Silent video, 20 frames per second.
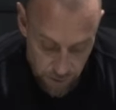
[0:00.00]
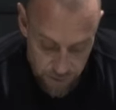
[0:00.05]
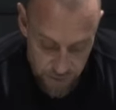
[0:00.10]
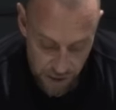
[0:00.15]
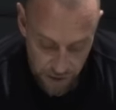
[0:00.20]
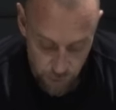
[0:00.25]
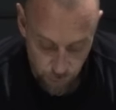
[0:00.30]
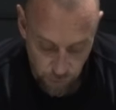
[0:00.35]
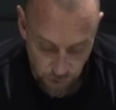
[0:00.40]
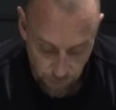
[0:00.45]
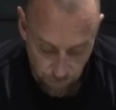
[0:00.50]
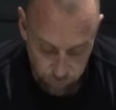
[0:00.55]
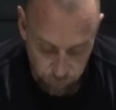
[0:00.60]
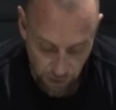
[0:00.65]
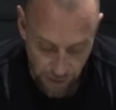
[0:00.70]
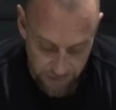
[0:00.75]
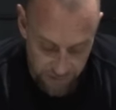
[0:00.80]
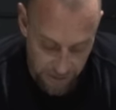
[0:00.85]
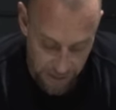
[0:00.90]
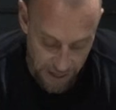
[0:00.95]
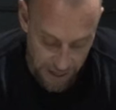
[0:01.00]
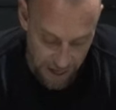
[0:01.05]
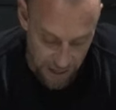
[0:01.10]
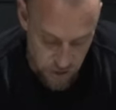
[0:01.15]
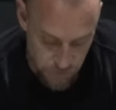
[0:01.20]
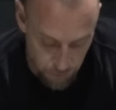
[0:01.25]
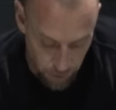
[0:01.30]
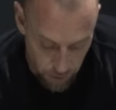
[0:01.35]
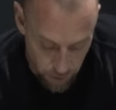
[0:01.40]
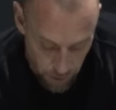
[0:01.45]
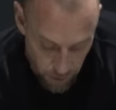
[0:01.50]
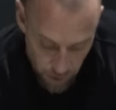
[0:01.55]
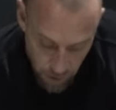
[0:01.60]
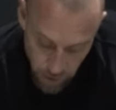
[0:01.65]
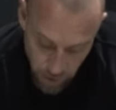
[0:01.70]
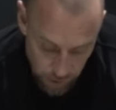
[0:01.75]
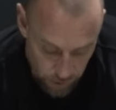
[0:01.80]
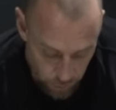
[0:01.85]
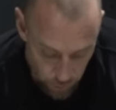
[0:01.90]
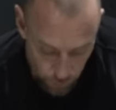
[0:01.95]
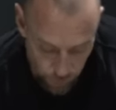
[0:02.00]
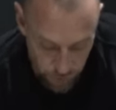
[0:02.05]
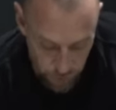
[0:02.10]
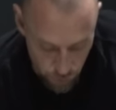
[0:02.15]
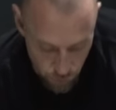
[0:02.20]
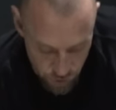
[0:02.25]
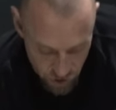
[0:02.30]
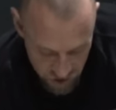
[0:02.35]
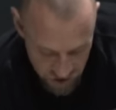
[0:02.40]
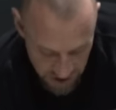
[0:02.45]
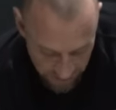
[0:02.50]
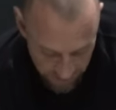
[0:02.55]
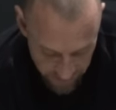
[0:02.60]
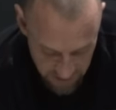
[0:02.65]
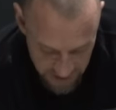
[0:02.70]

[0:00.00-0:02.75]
Then you can apply the asp. You can use this on the